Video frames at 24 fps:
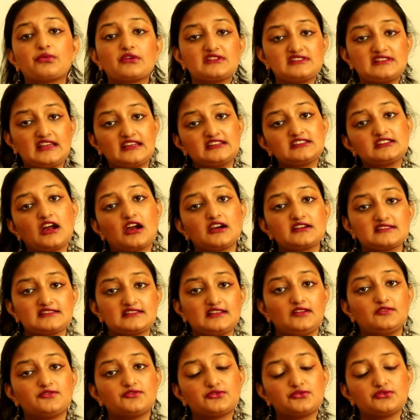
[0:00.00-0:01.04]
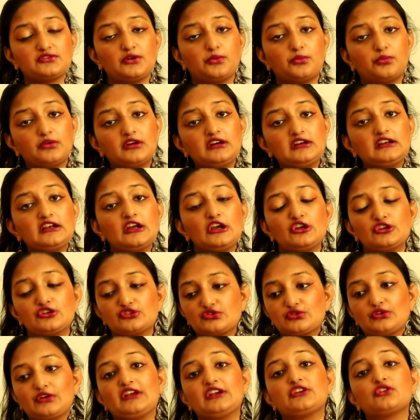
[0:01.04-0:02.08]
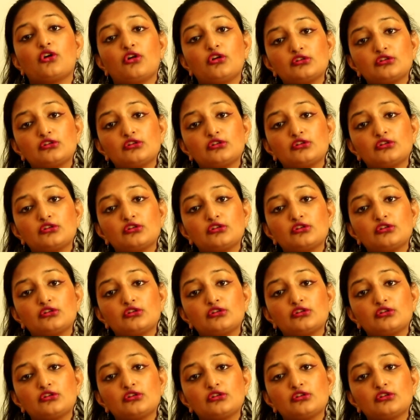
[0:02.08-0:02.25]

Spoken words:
how we present ourselves to the world.